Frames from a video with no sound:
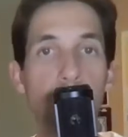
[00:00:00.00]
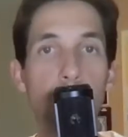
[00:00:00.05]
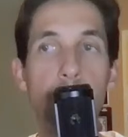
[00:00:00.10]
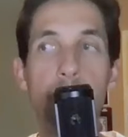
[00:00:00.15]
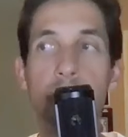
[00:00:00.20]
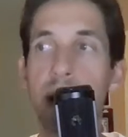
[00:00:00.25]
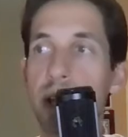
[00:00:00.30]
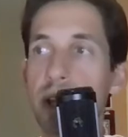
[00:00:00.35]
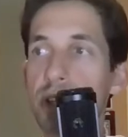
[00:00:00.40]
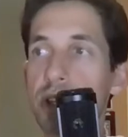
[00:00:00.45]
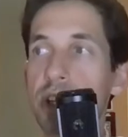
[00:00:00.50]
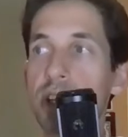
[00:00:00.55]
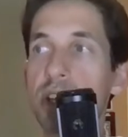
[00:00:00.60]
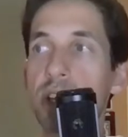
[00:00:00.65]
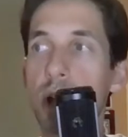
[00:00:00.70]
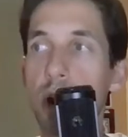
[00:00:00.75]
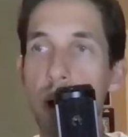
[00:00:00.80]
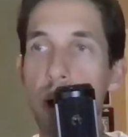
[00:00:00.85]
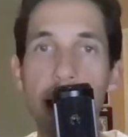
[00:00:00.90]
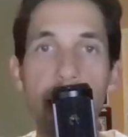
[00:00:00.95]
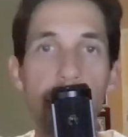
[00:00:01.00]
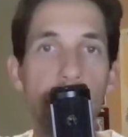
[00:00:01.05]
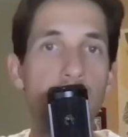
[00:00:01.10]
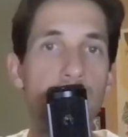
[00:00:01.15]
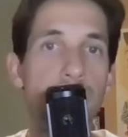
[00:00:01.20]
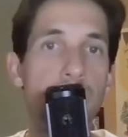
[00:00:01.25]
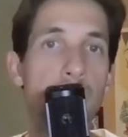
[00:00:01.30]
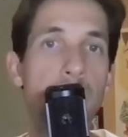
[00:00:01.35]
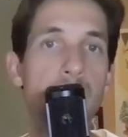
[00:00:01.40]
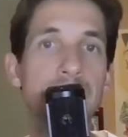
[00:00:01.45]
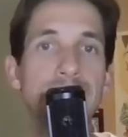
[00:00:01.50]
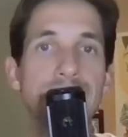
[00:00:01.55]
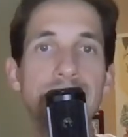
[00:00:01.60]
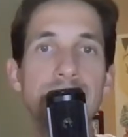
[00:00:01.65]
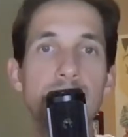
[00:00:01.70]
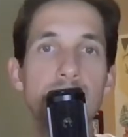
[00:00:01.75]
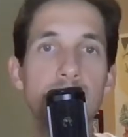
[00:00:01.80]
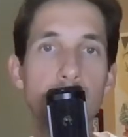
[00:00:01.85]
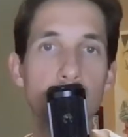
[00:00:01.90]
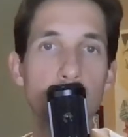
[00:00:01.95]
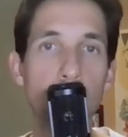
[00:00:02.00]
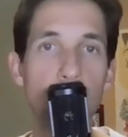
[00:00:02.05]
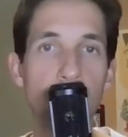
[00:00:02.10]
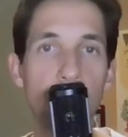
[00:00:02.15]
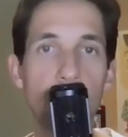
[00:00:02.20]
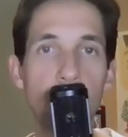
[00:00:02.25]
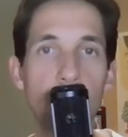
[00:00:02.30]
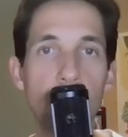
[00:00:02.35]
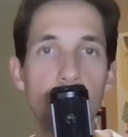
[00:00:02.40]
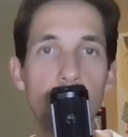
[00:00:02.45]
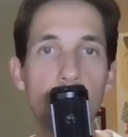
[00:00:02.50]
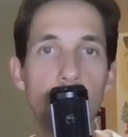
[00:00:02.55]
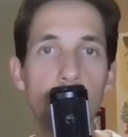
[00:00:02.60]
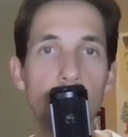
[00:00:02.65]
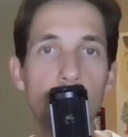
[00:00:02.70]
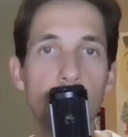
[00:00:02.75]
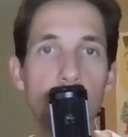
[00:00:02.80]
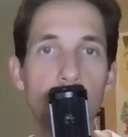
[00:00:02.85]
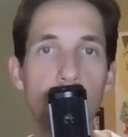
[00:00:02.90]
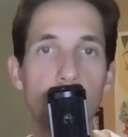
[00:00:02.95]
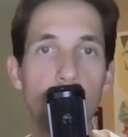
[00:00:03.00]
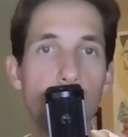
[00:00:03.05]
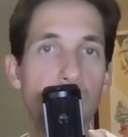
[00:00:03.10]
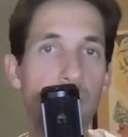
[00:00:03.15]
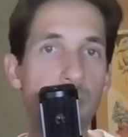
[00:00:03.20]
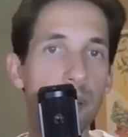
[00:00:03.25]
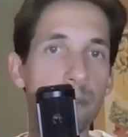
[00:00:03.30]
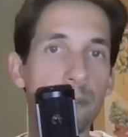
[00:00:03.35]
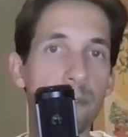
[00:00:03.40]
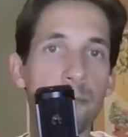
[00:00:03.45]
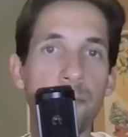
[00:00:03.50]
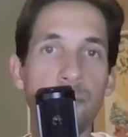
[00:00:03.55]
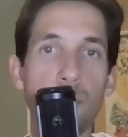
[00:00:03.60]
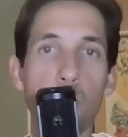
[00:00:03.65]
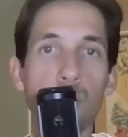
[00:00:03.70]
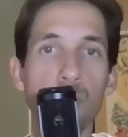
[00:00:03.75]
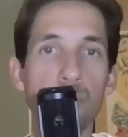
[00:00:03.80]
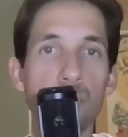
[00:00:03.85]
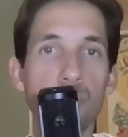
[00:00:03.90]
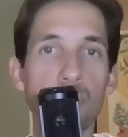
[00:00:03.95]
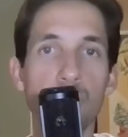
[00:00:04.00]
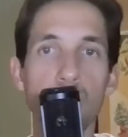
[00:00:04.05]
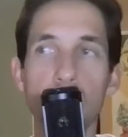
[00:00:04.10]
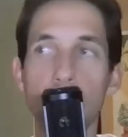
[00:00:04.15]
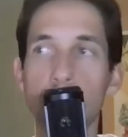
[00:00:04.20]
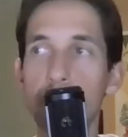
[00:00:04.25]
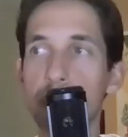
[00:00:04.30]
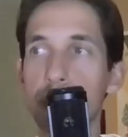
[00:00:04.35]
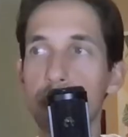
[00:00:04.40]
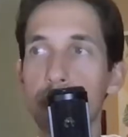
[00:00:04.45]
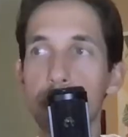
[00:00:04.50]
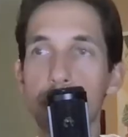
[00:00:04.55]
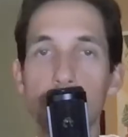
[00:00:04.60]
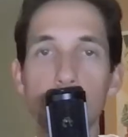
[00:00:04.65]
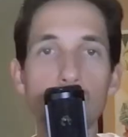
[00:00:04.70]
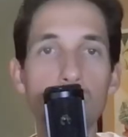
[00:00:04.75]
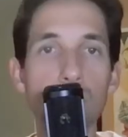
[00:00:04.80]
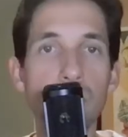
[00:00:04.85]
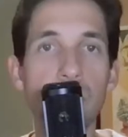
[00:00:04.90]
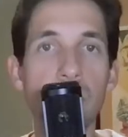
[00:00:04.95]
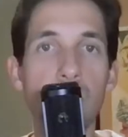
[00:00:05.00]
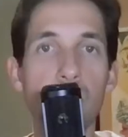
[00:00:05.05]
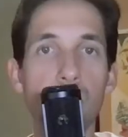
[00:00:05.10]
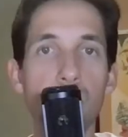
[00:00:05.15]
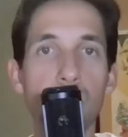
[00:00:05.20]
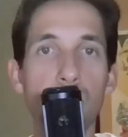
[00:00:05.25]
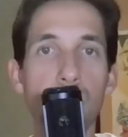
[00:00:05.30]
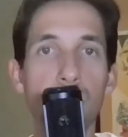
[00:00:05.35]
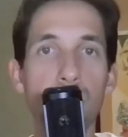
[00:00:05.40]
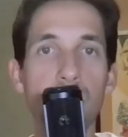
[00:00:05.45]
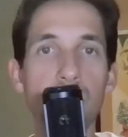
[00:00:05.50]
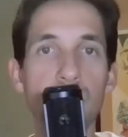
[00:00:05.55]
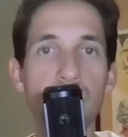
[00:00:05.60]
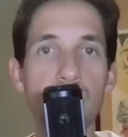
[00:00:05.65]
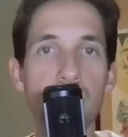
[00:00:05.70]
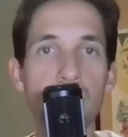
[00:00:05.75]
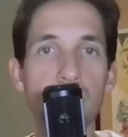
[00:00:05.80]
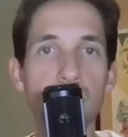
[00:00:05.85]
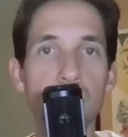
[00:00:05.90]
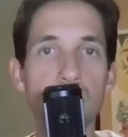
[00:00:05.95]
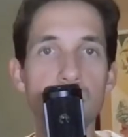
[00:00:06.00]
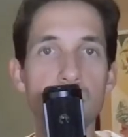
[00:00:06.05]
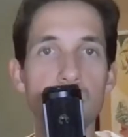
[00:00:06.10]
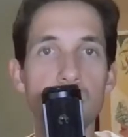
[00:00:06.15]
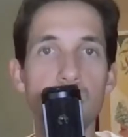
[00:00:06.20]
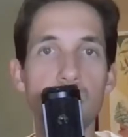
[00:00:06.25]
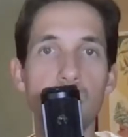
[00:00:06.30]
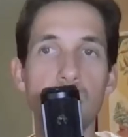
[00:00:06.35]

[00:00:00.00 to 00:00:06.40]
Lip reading: But just go, hey, if I'm going to lead the movie, I'm not going to force you to shoot me out in 3 days.